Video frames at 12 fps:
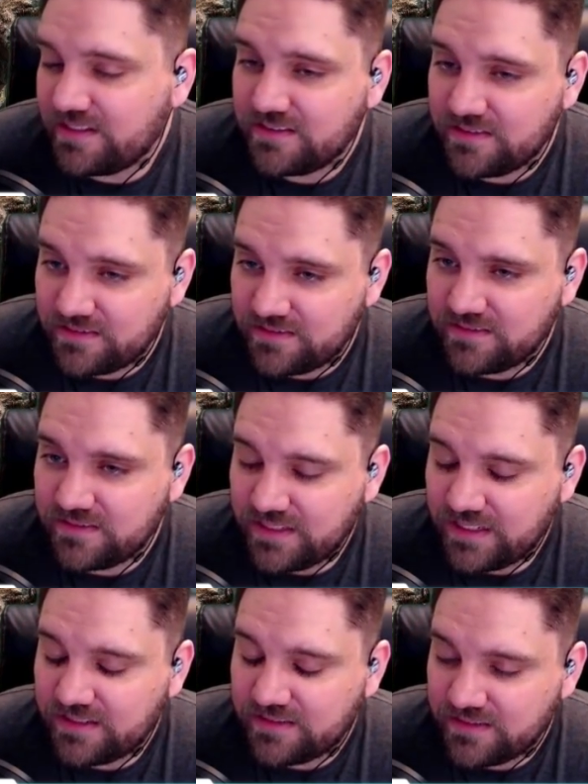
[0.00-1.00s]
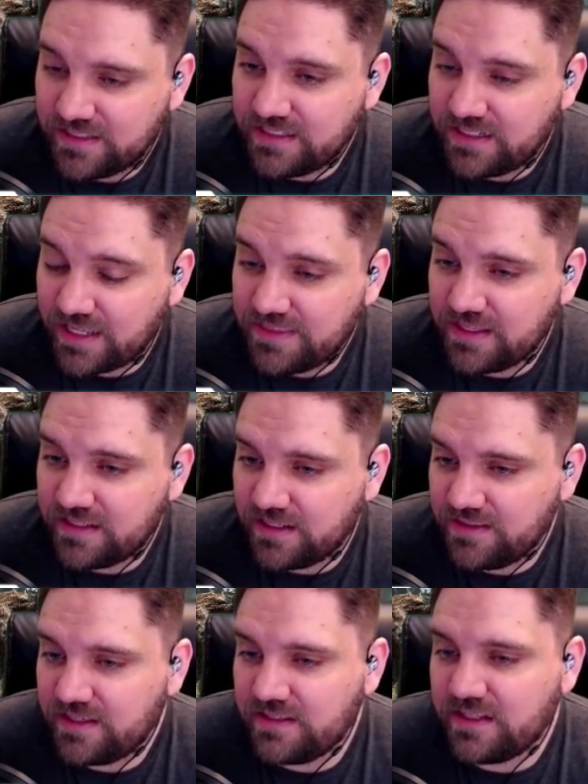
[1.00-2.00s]
Yeah, they did. I think
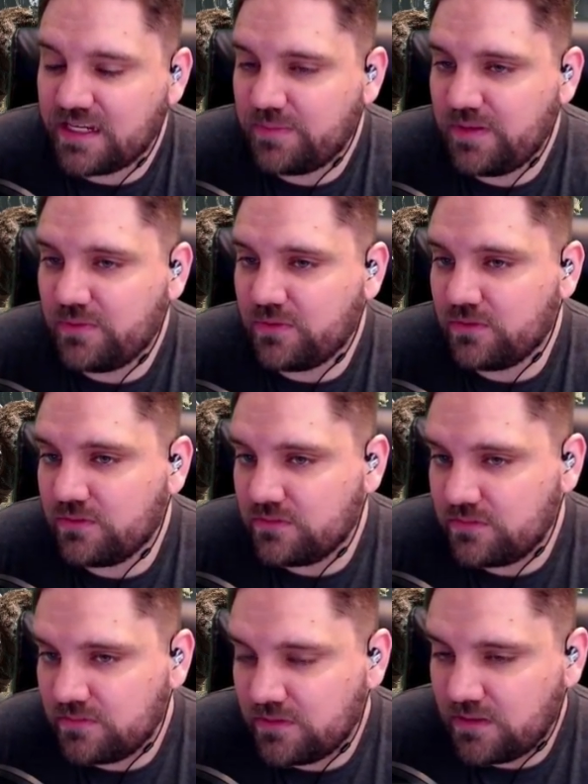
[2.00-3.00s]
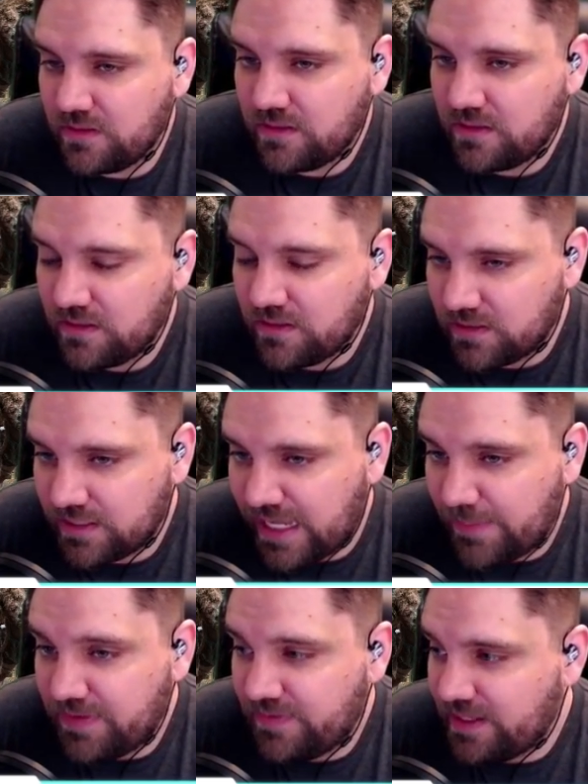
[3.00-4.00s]
a lot of people
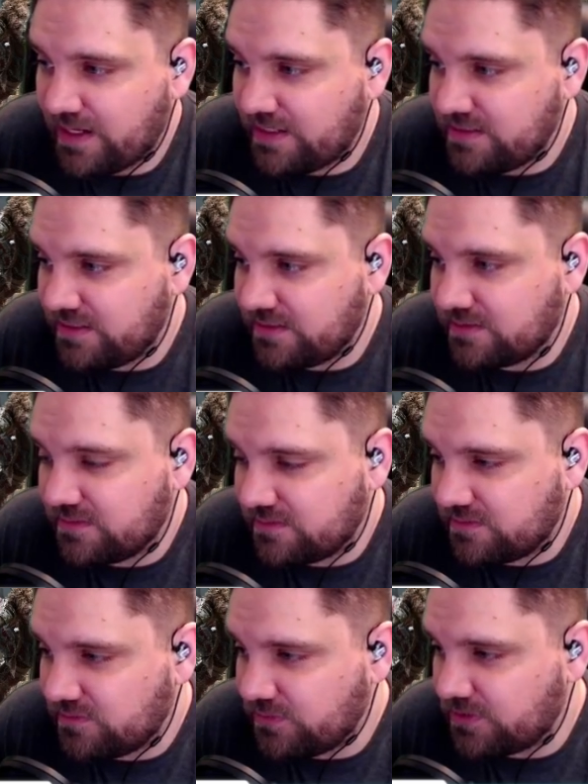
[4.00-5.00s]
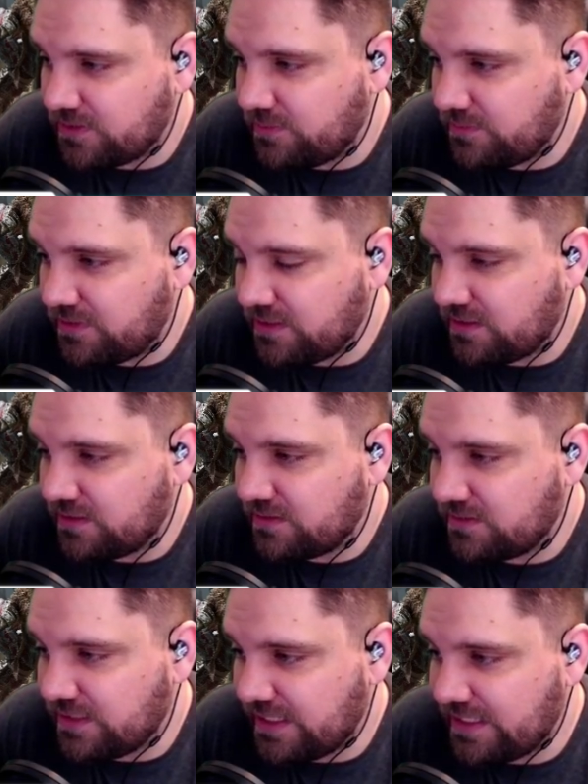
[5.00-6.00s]
copied that idea. Yeah, with
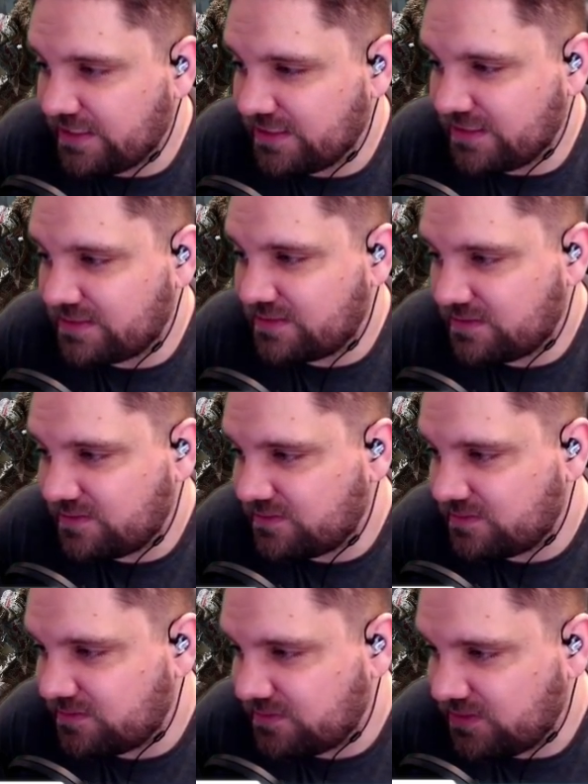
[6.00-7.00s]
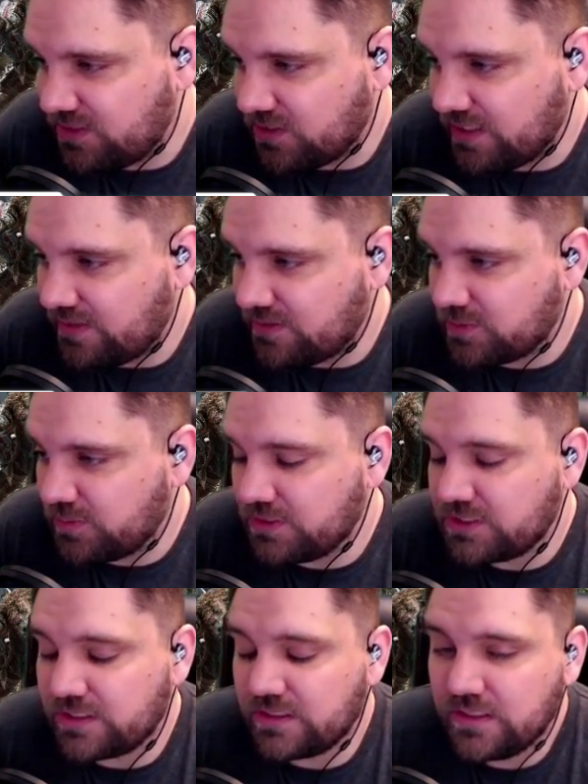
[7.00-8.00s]
the endless, endless
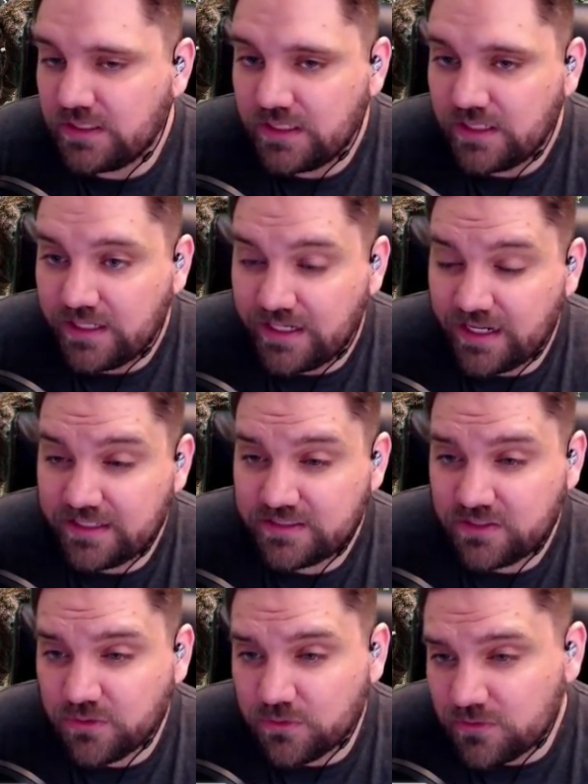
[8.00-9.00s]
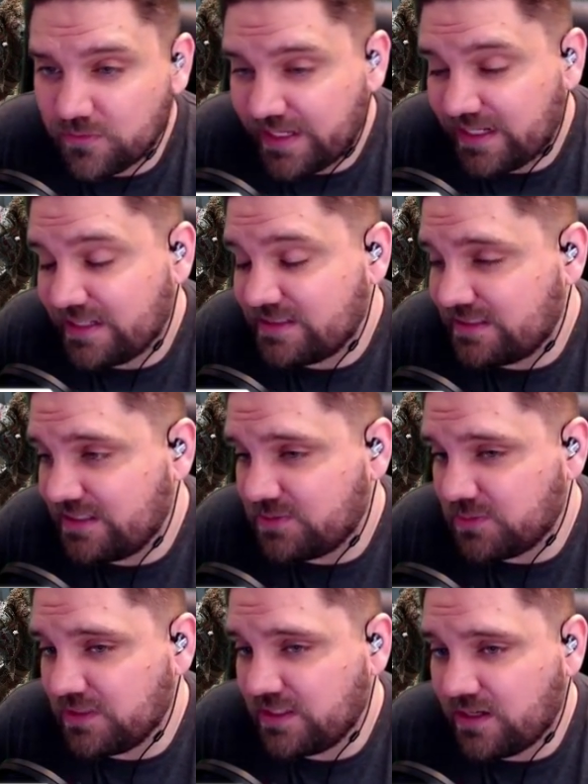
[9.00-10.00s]
pushing, and it's cool, man.
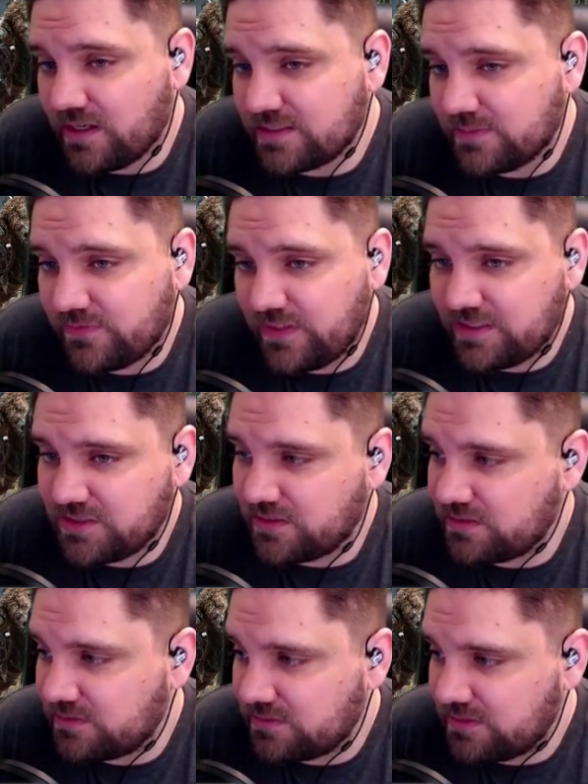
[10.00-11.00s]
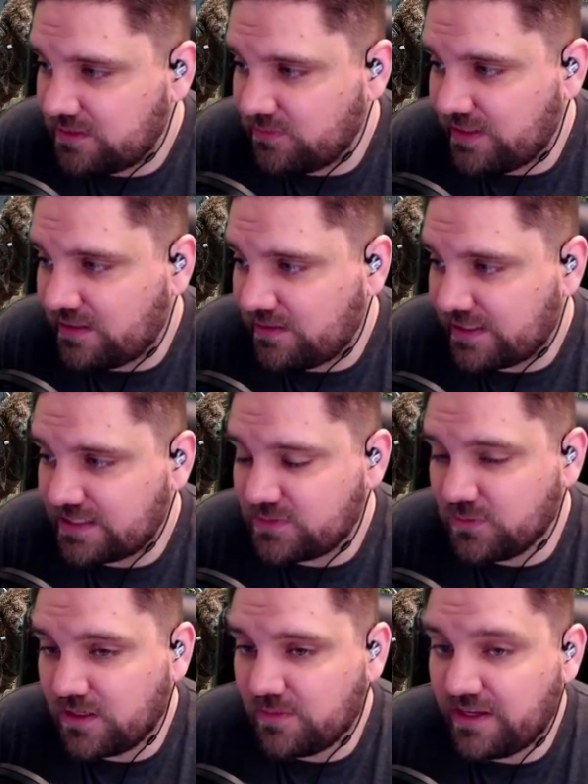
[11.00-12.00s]
It's really awesome feature in WoW.
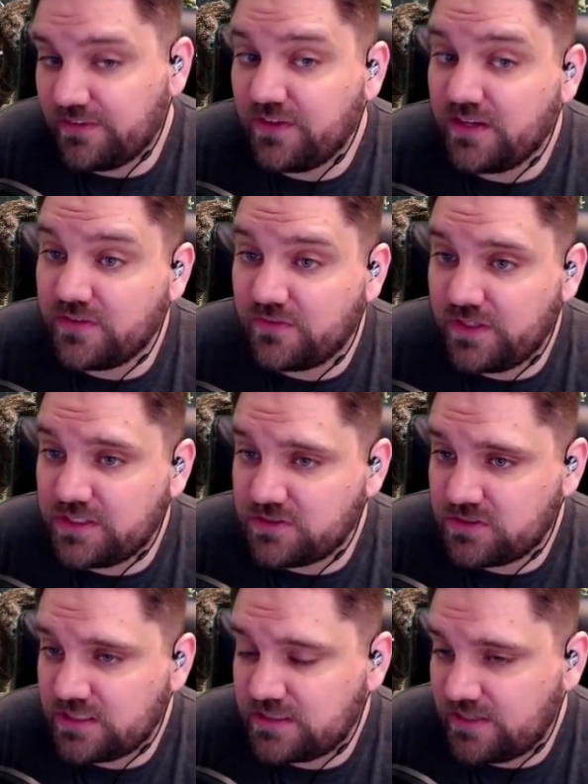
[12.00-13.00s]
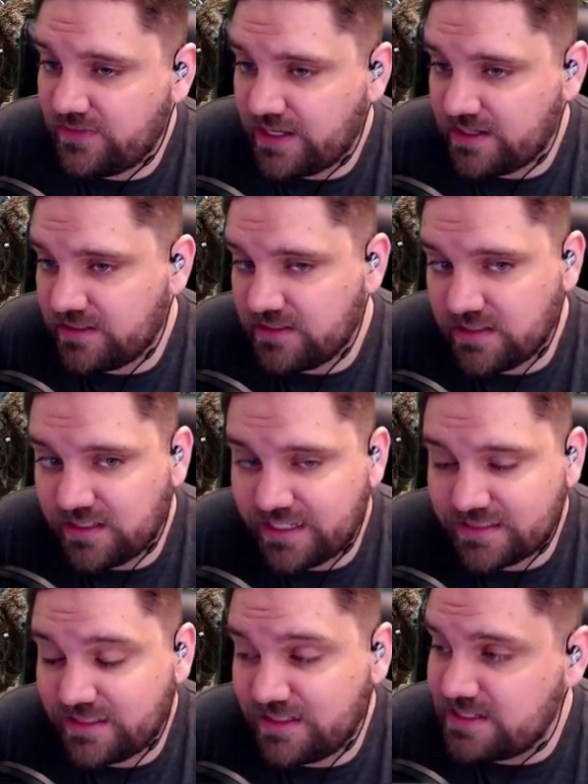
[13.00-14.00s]
That's one of my favorite features that they've added in the
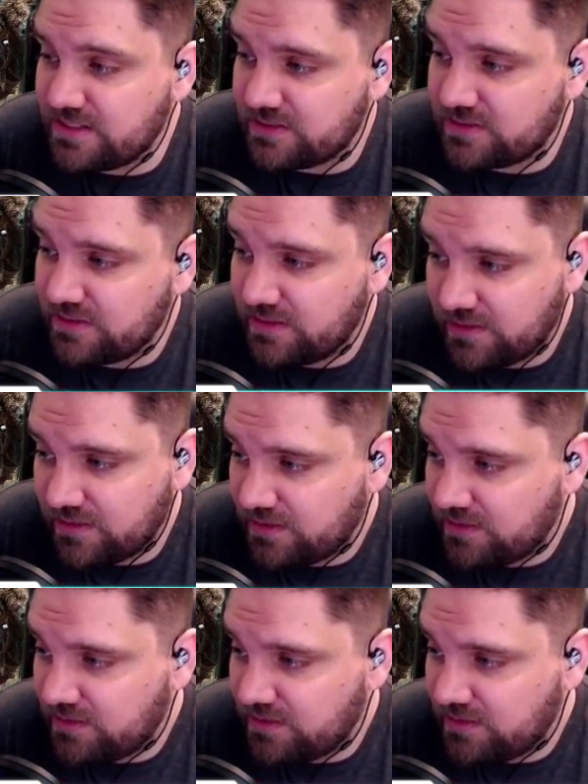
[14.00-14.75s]
last 10 years.